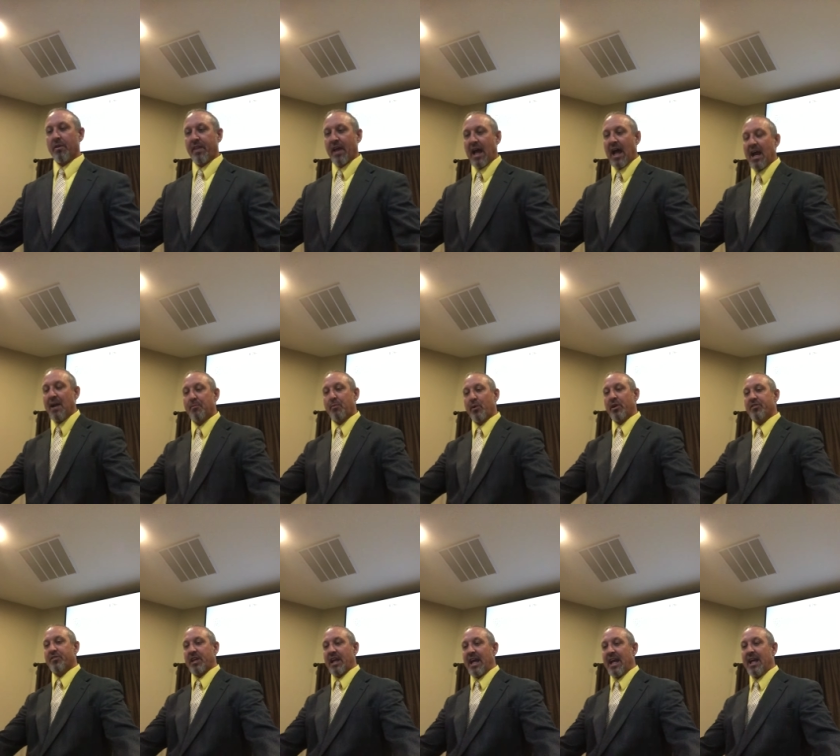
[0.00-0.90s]
But the high
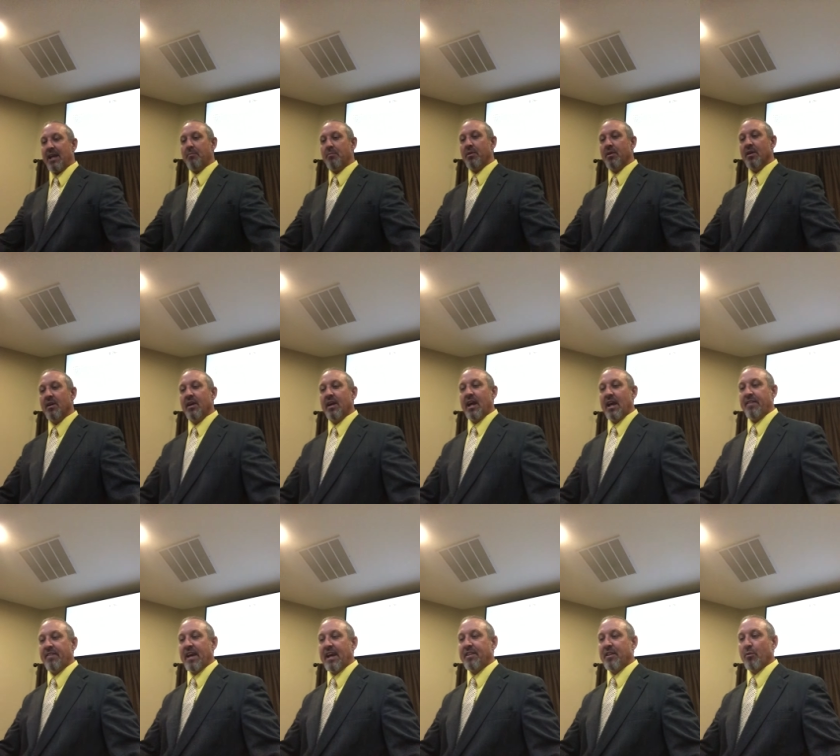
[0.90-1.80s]
priest came
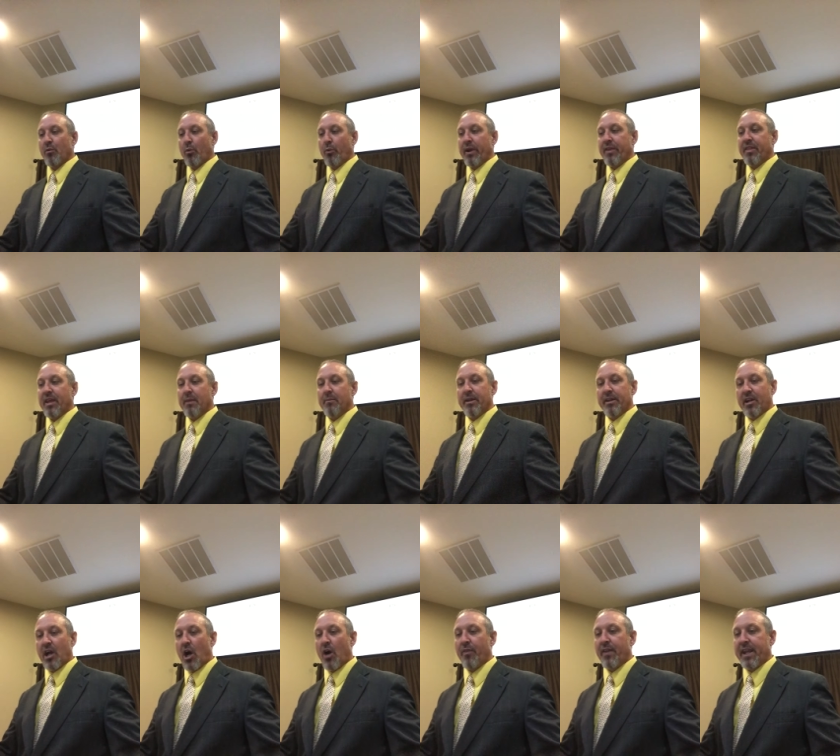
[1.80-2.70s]
and they that were with him
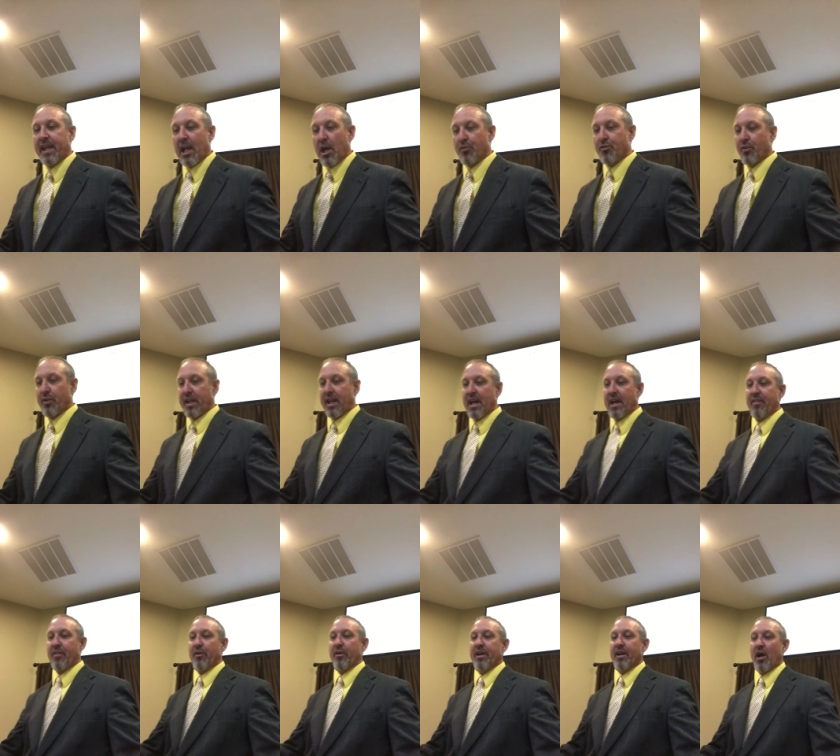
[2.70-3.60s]
and called the council
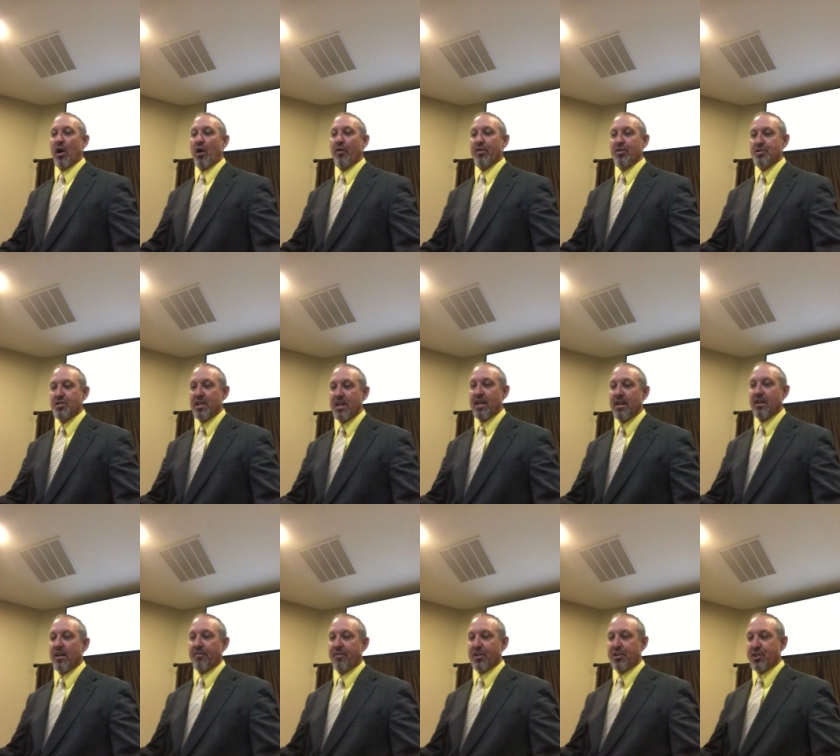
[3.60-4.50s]
together and all the
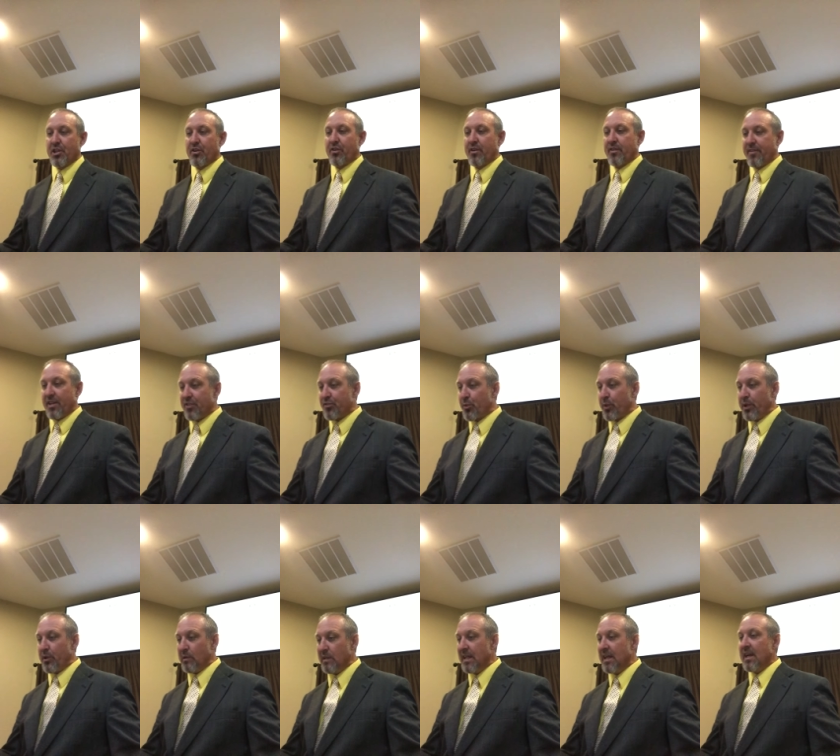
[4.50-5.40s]
senate of the children of
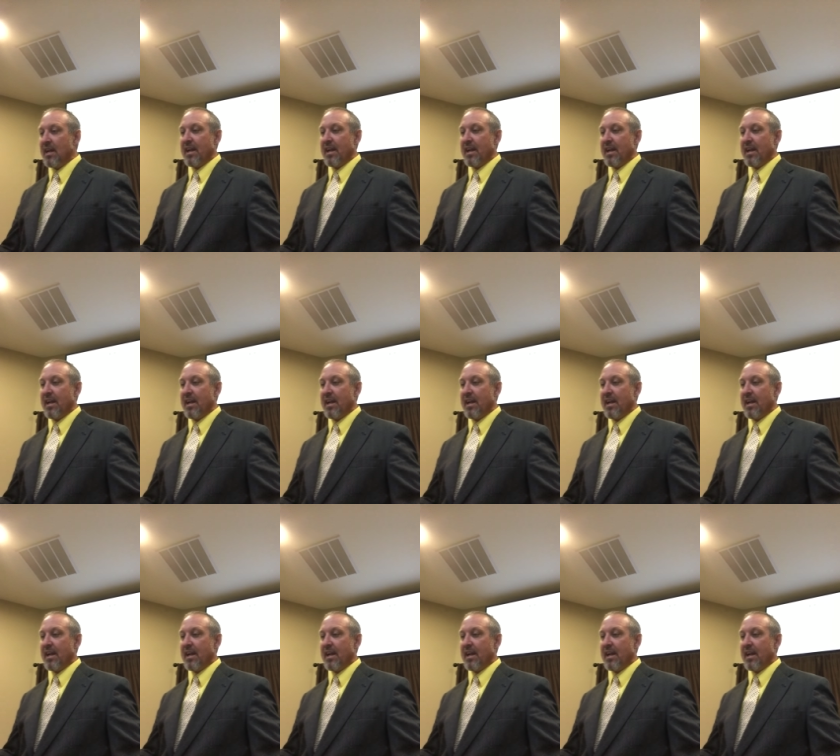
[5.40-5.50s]
Israel